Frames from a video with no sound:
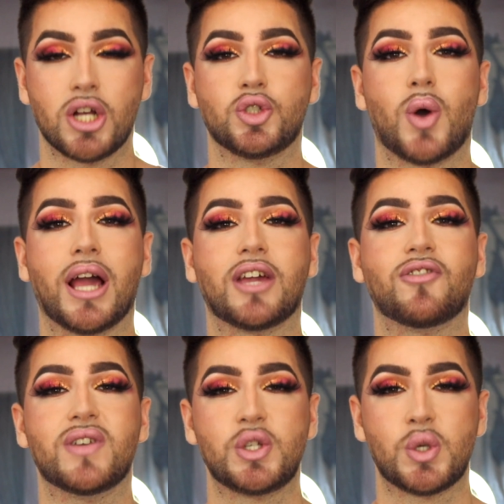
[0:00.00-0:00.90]
so i
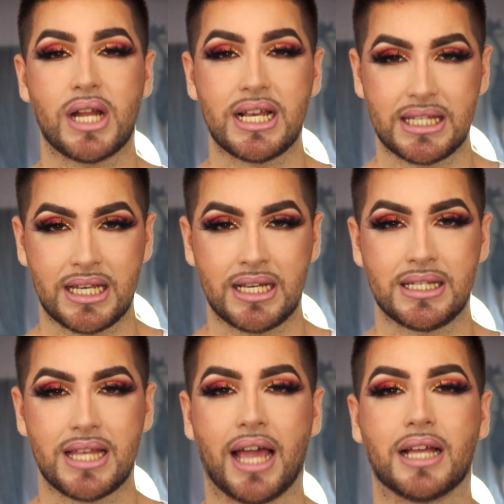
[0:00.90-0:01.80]
can visualize
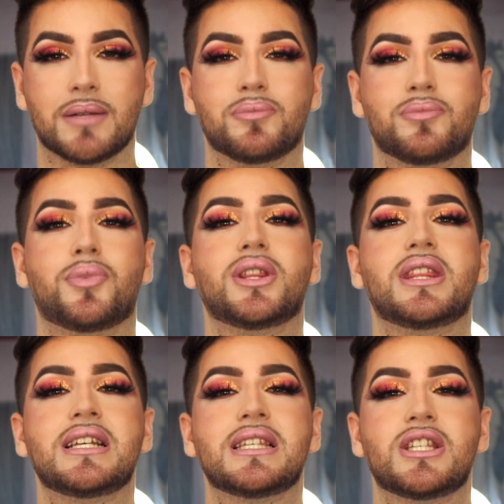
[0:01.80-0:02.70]
things i can put
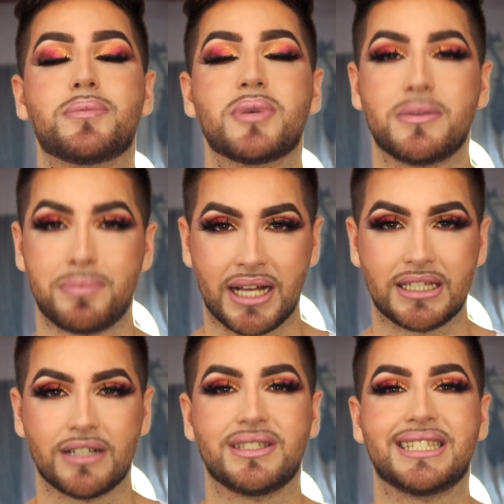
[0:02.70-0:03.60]
things into
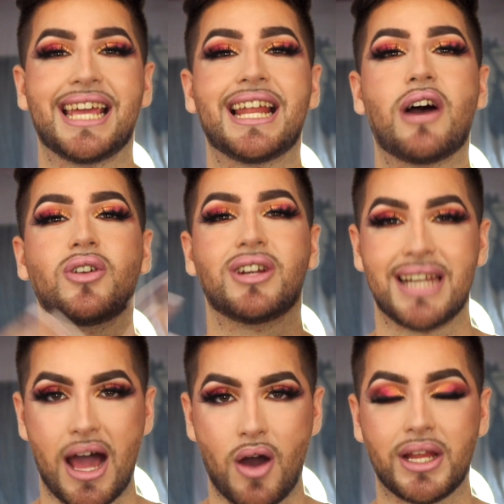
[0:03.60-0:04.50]
perspective say it out
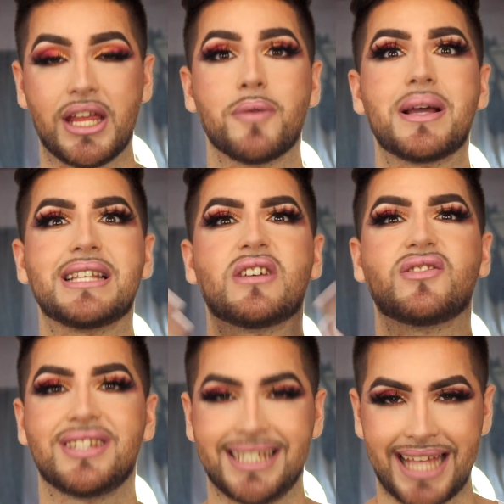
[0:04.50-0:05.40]
loud hear myself
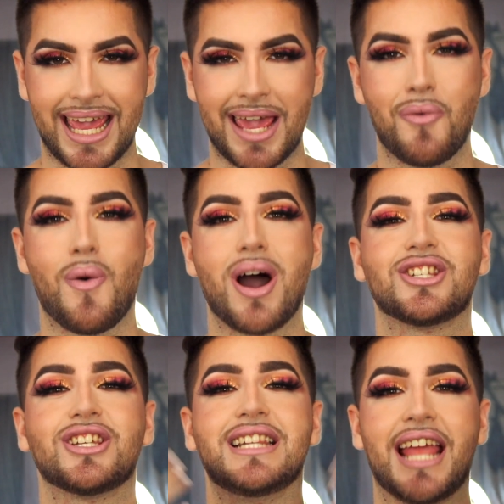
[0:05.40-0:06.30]
say it
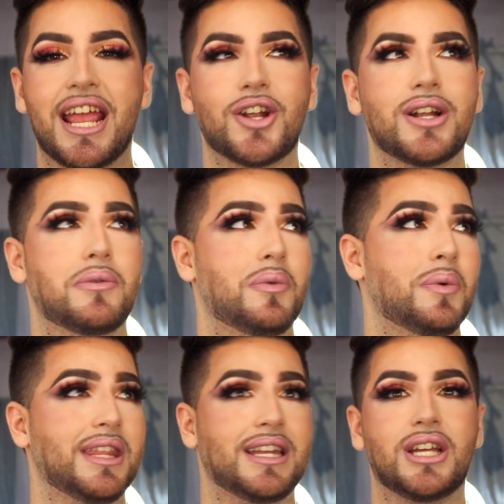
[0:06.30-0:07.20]
watch it later
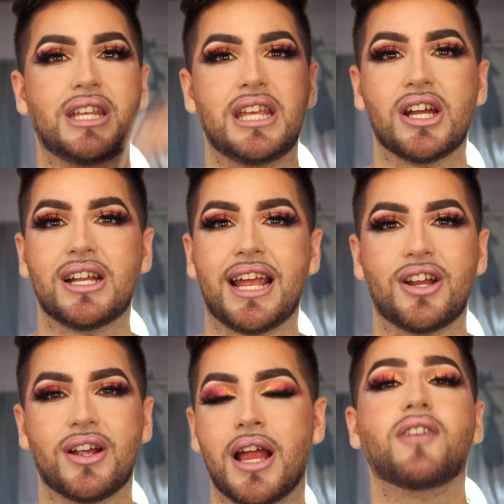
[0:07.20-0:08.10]
within a year
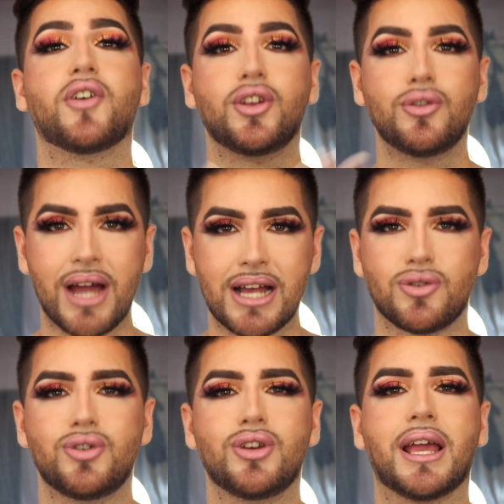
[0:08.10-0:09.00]
later and for you guys
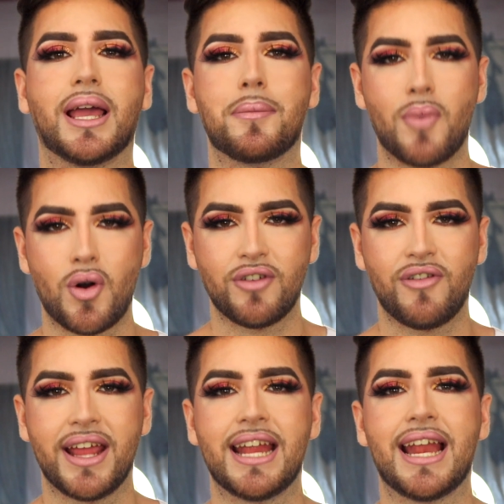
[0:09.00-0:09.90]
so you can get
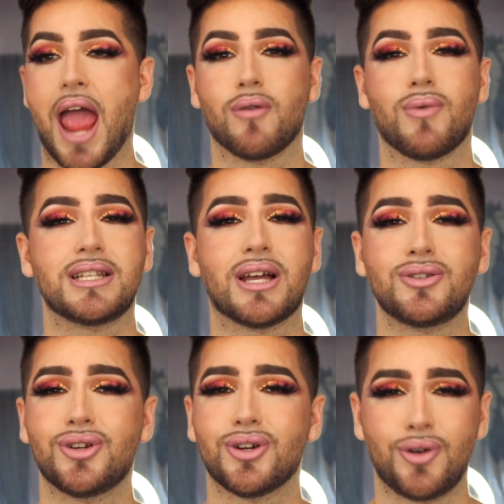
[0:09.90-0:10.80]
motivated and write
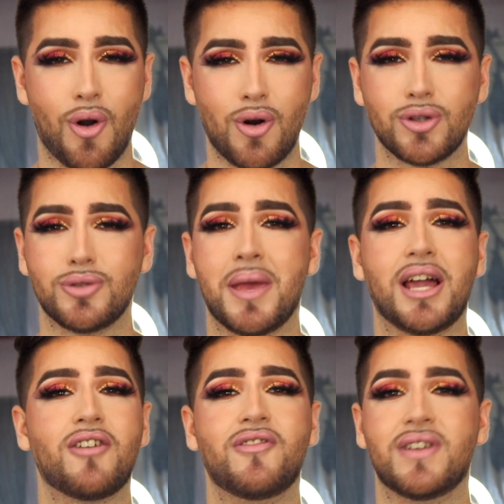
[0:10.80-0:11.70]
down your goals
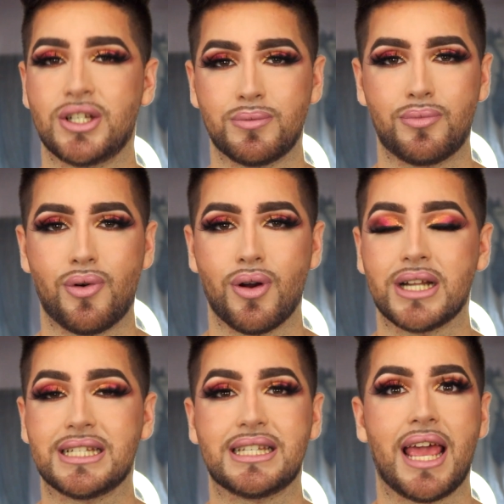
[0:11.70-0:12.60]
make a vision
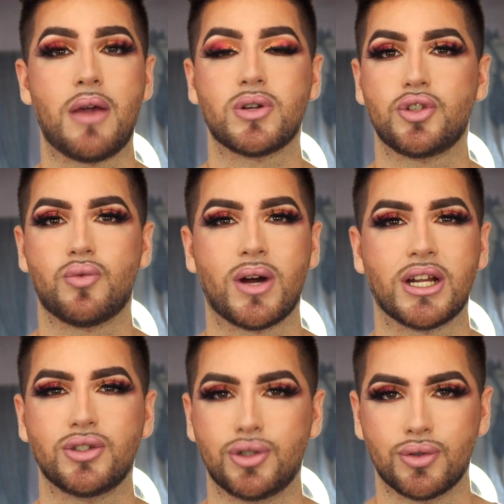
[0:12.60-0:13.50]
board say what you want
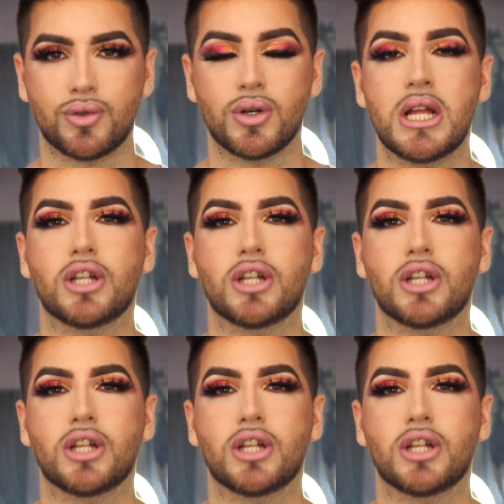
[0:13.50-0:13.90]
to do